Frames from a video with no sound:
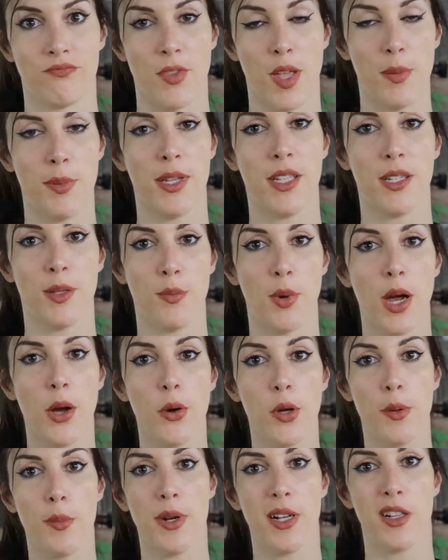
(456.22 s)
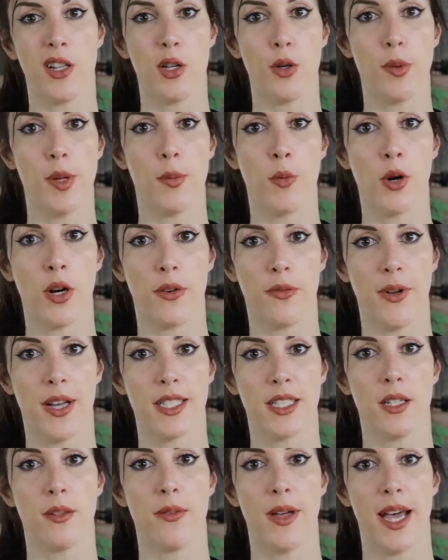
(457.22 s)
I mean, it probably would have been a little bit more
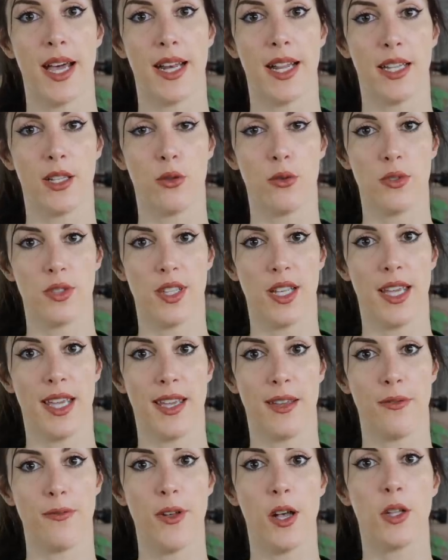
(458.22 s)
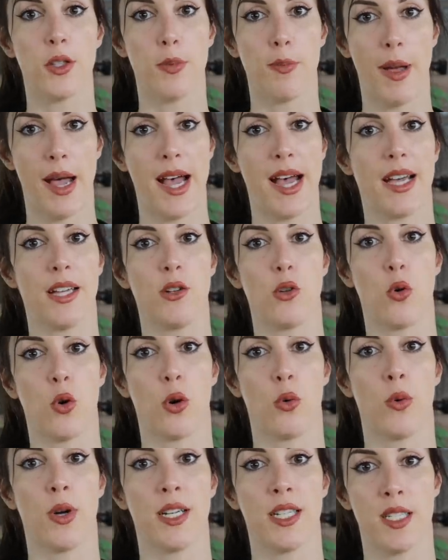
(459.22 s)
effective had I used a felt pad
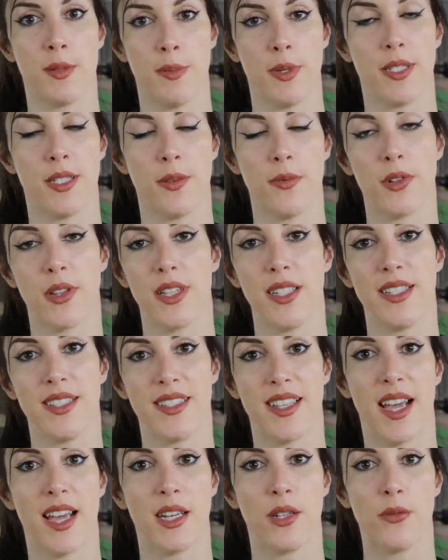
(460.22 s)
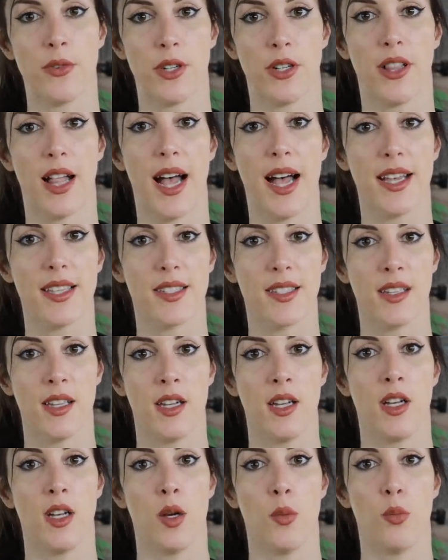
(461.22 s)
or one specifically designed for glass,
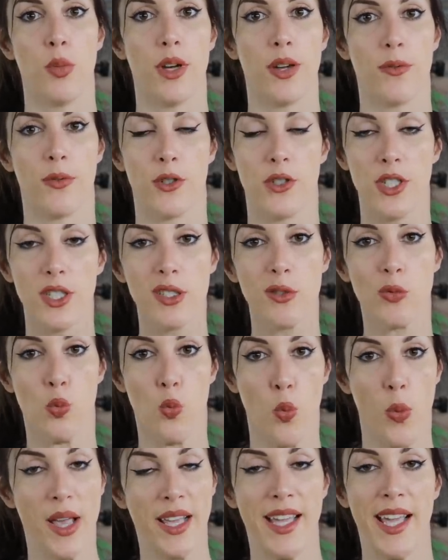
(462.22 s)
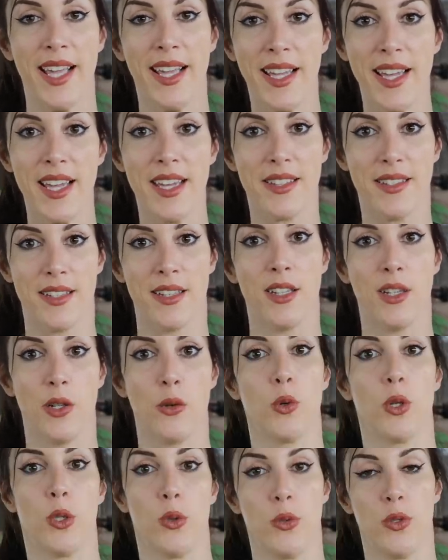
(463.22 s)
but for just winging it,
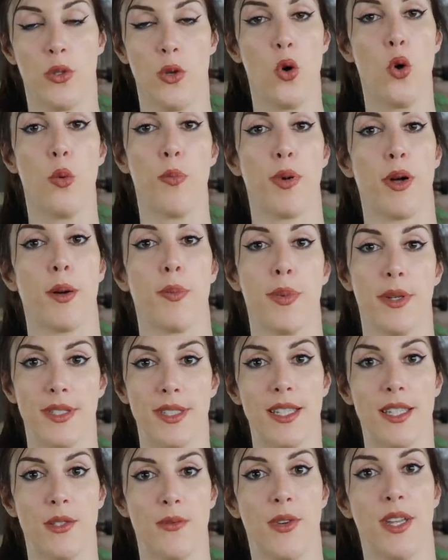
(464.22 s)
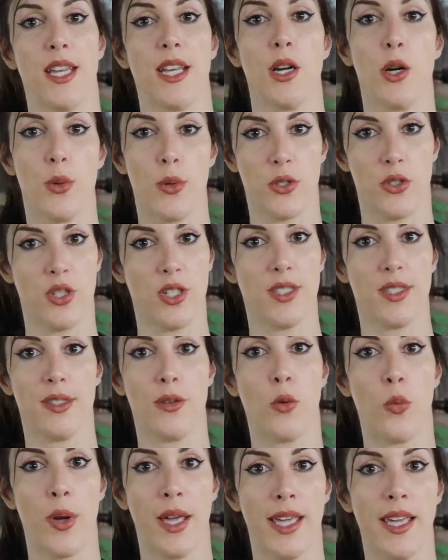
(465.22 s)
which was the whole purpose of this video, was just
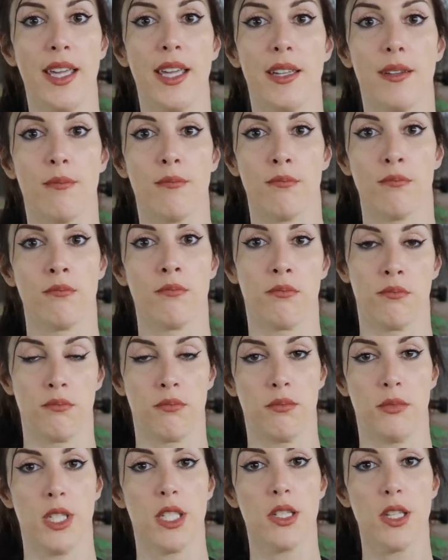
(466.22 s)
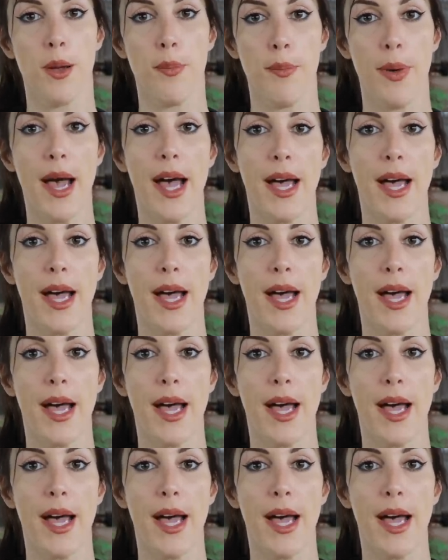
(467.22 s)
to wing it, it's not